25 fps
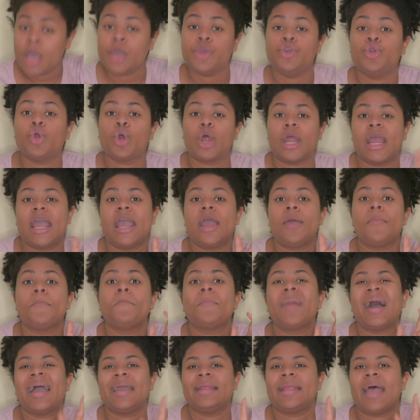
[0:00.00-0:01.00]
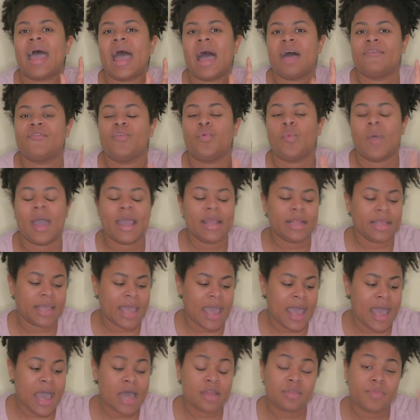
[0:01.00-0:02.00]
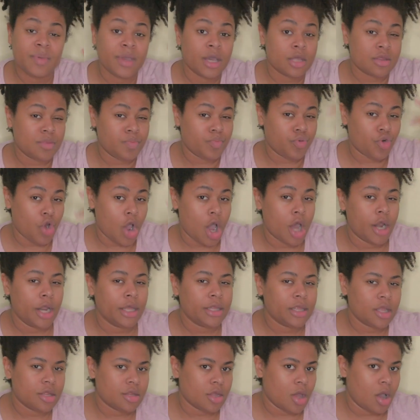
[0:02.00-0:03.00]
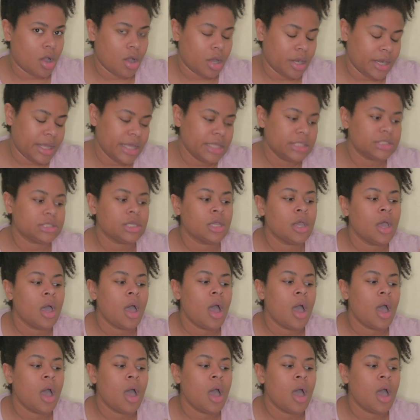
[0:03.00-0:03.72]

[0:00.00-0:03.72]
your hair might have a white cast because product is on it.